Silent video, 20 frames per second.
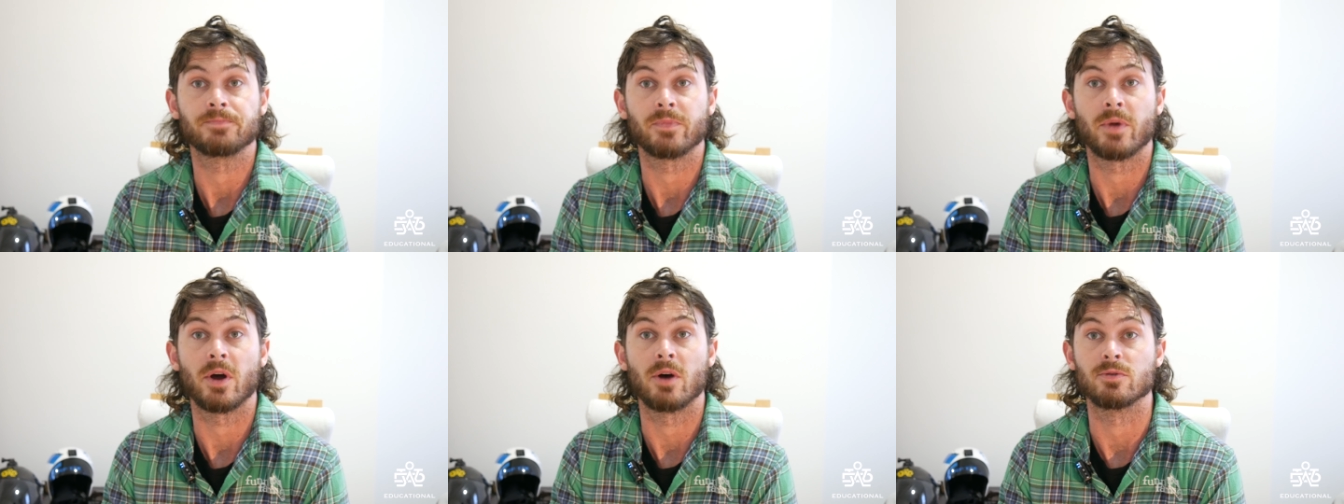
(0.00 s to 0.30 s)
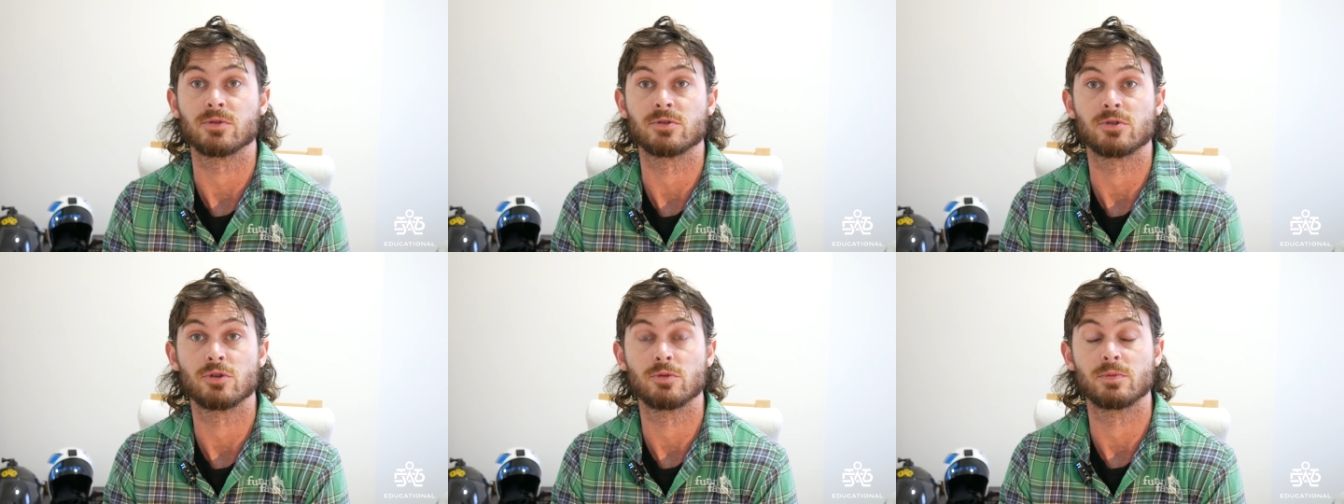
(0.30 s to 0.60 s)
I
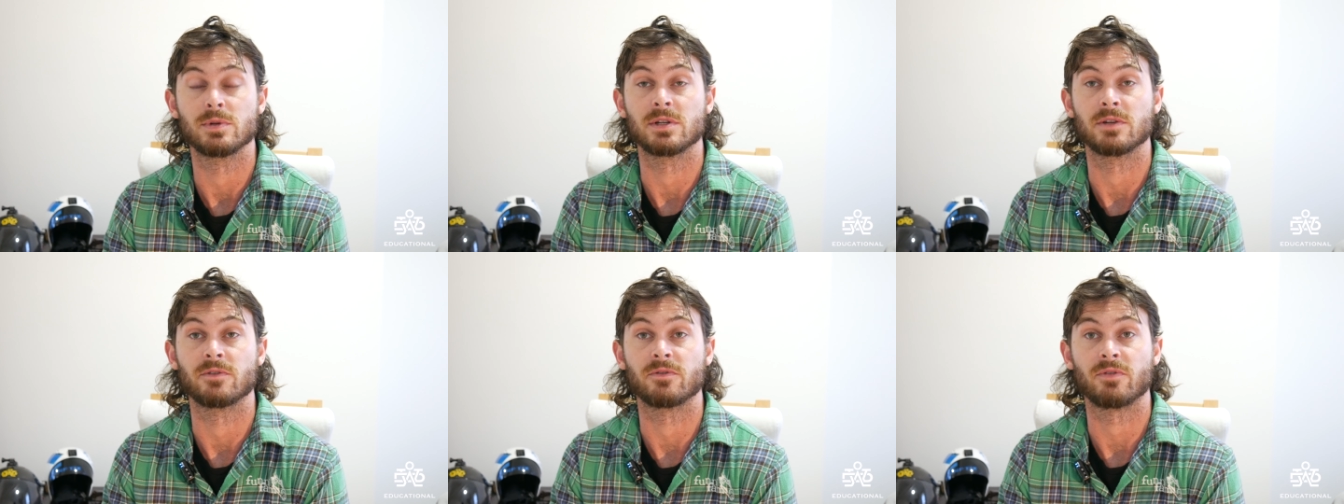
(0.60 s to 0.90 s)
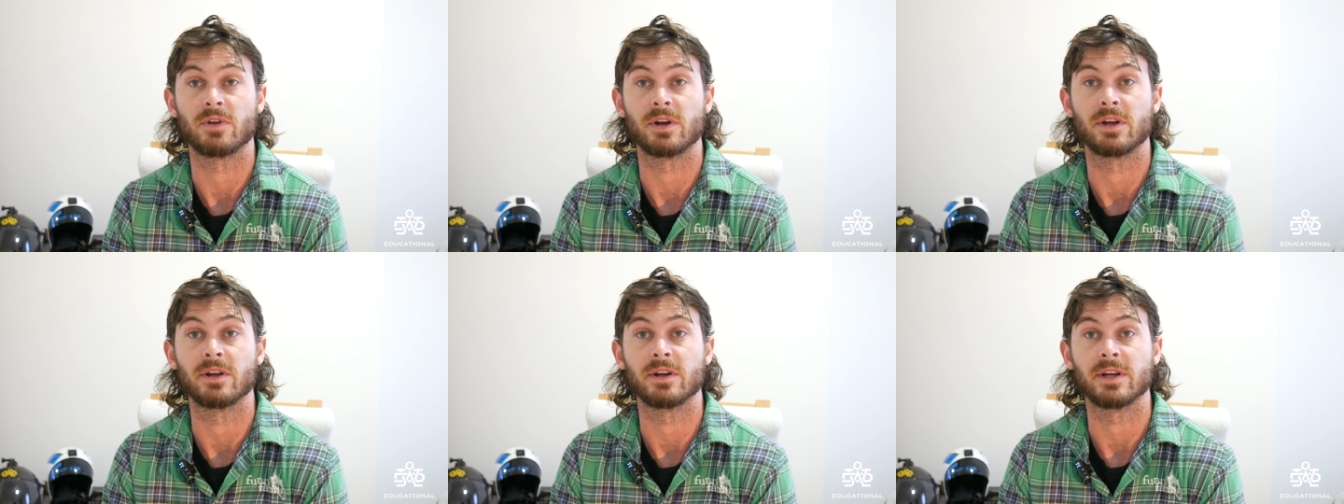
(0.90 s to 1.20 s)
was too busy
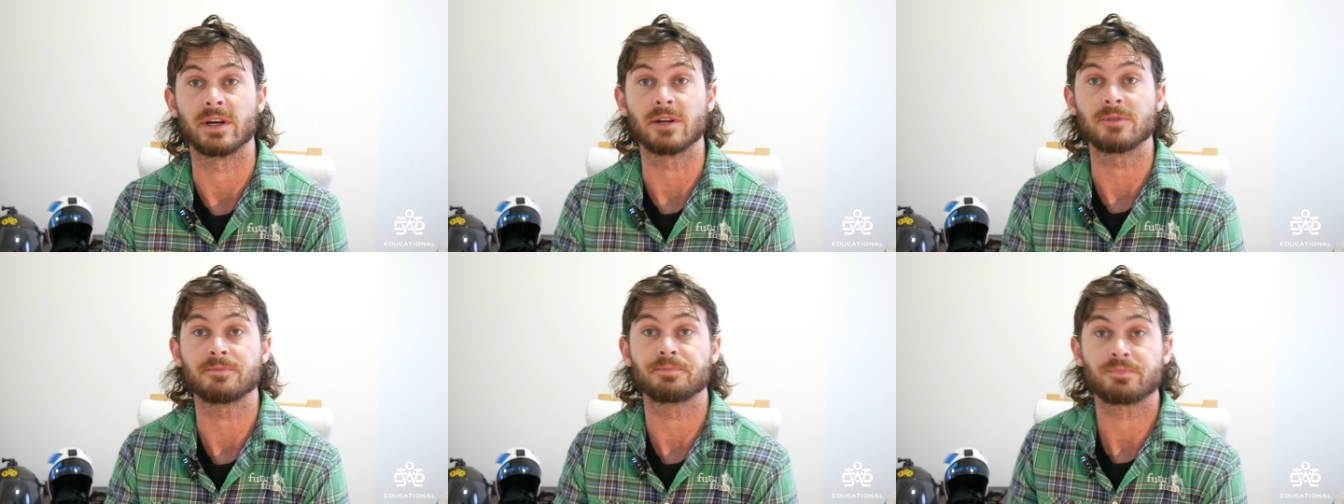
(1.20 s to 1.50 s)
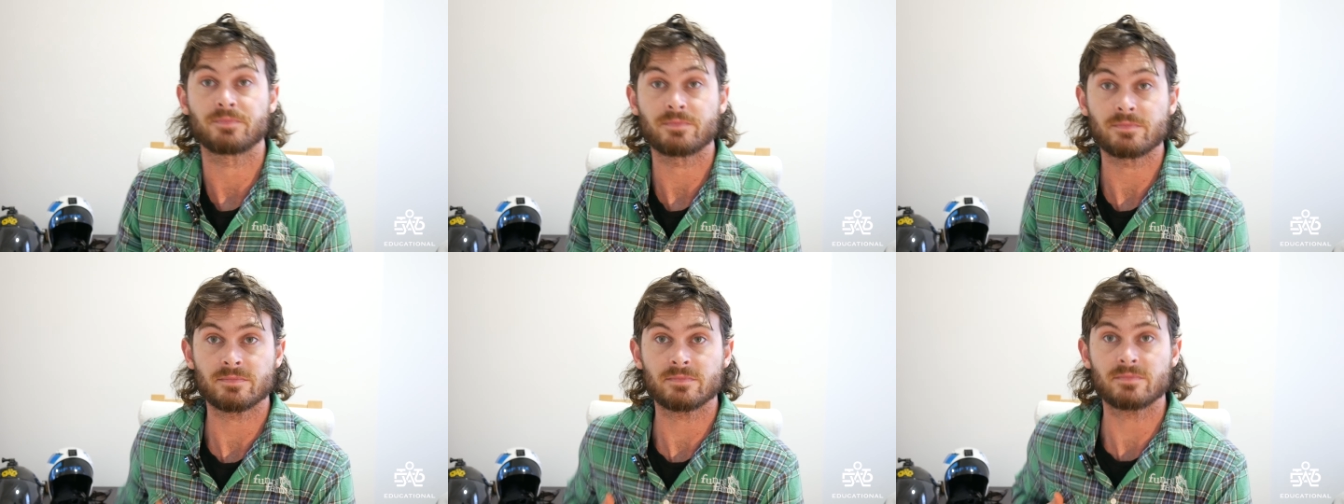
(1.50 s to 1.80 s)
freaking out
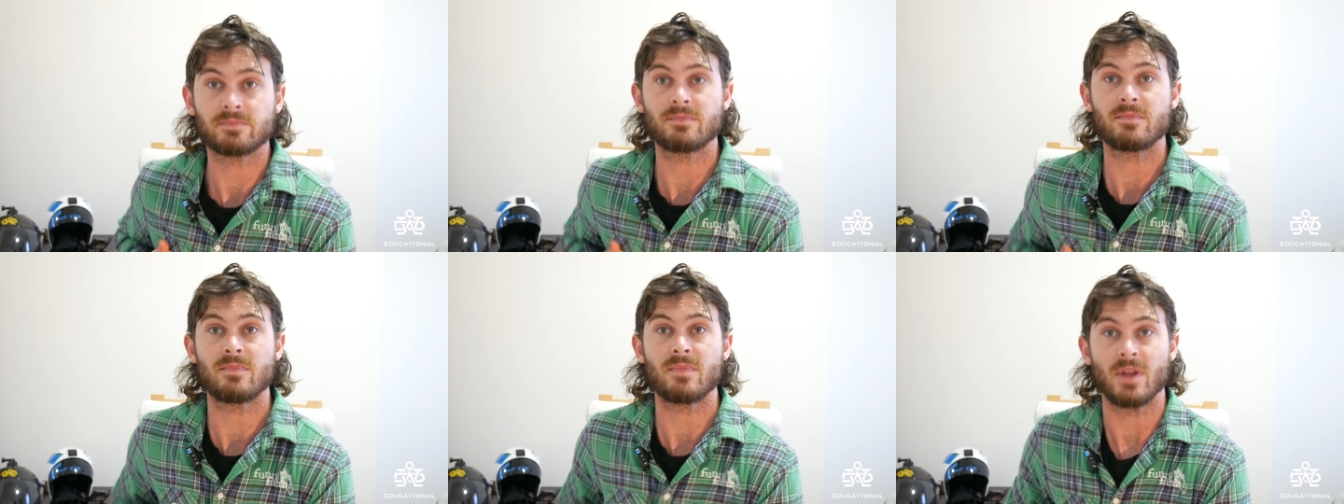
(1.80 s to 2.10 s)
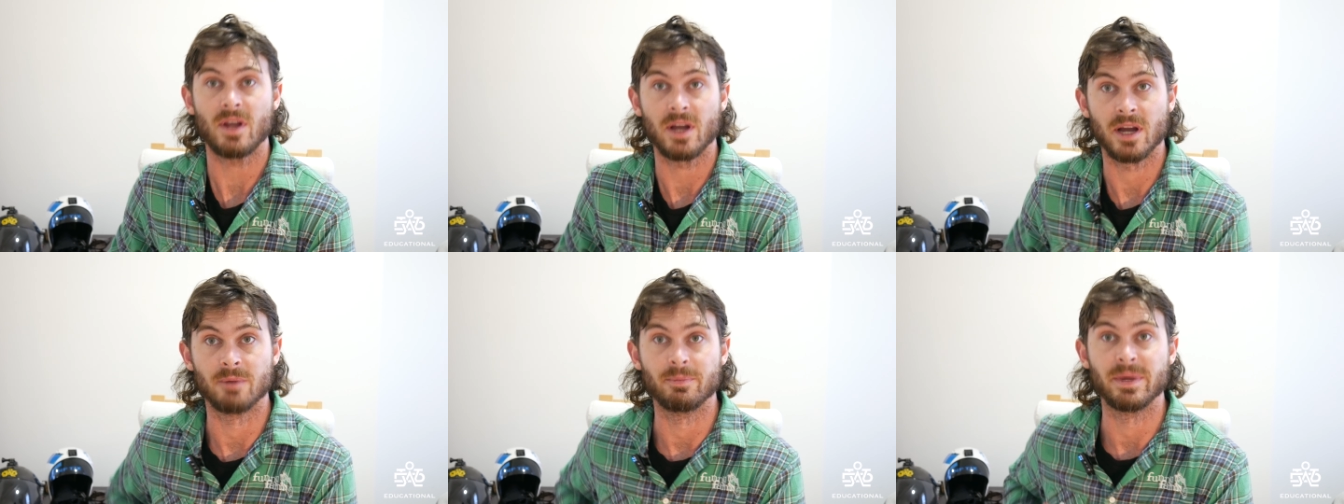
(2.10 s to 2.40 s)

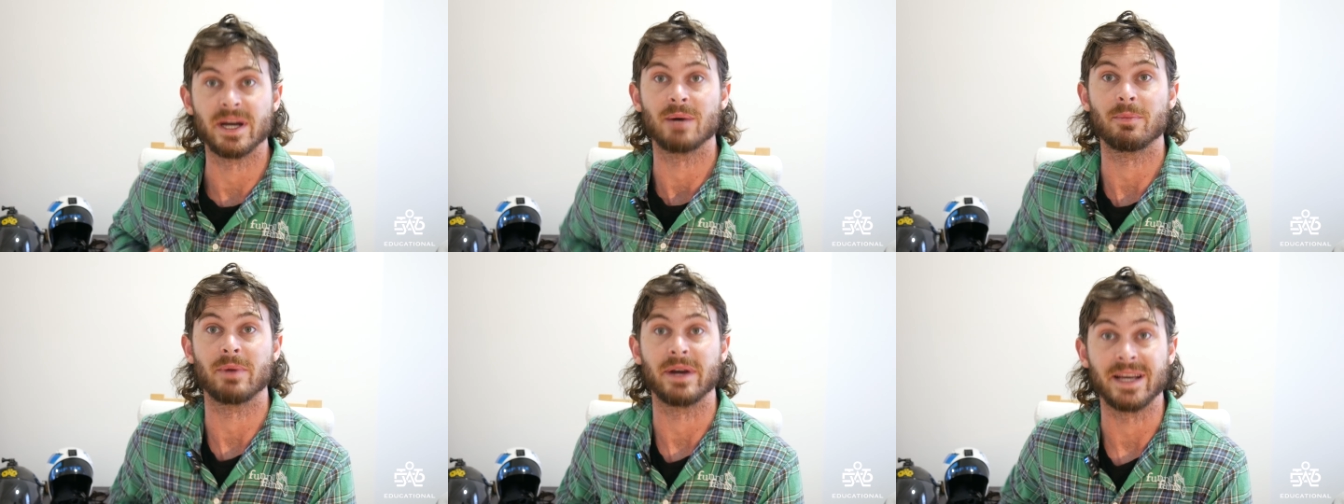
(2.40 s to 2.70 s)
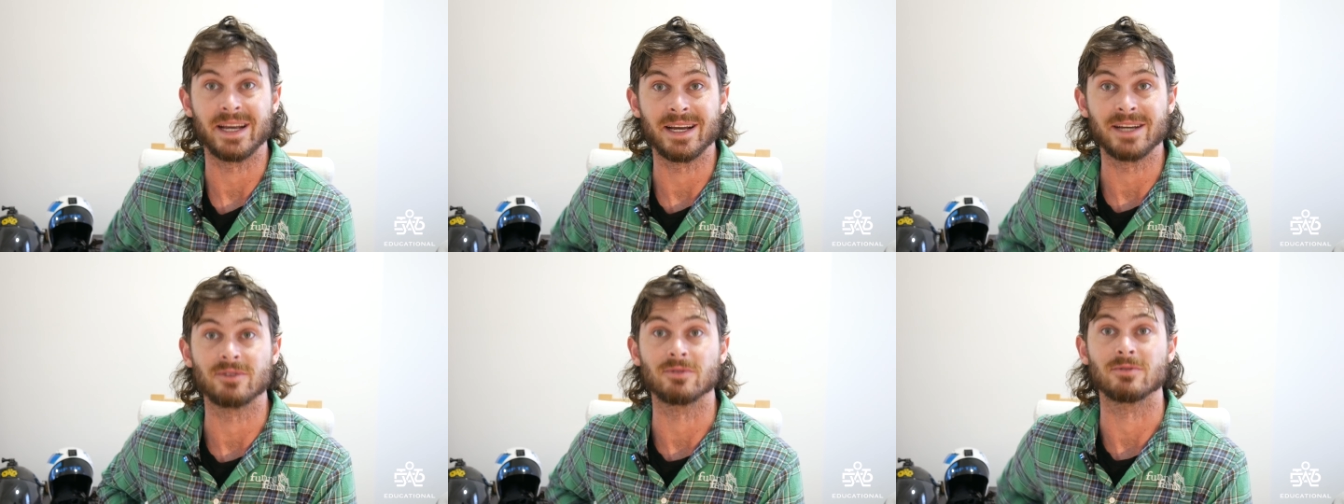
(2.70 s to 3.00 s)
about my
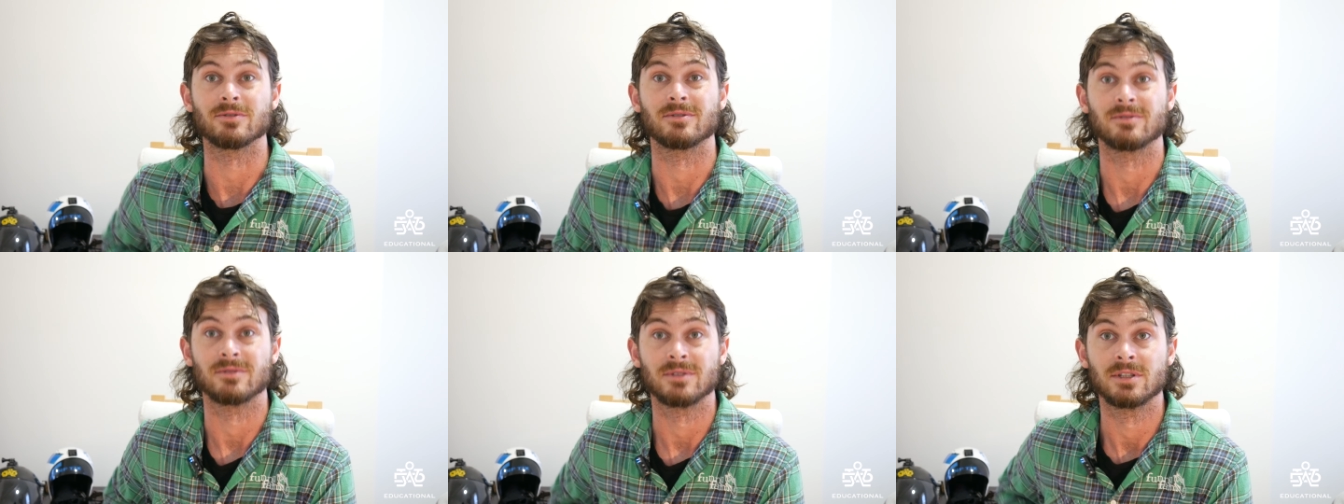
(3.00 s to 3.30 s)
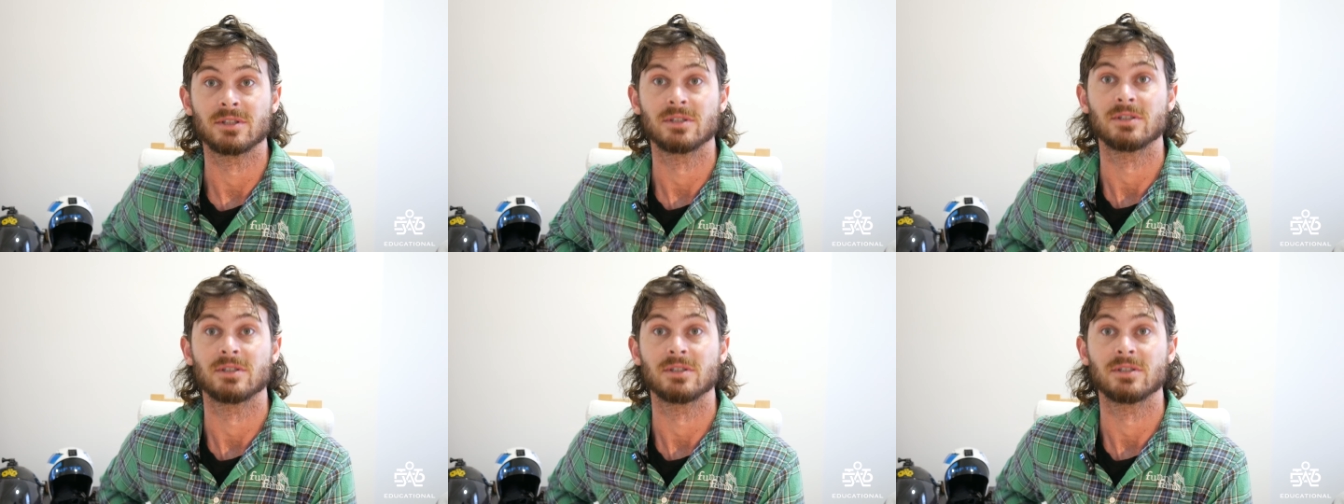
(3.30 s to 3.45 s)
handles.